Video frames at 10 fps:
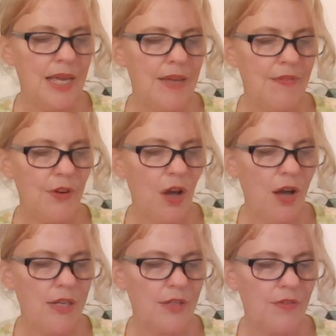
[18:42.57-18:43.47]
if
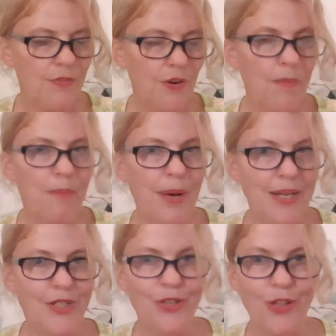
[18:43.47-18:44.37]
not for a
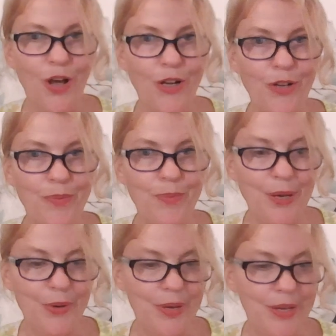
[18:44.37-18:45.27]
much longer
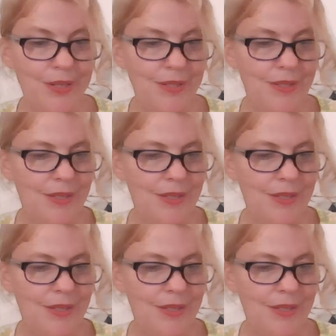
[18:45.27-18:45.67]
period.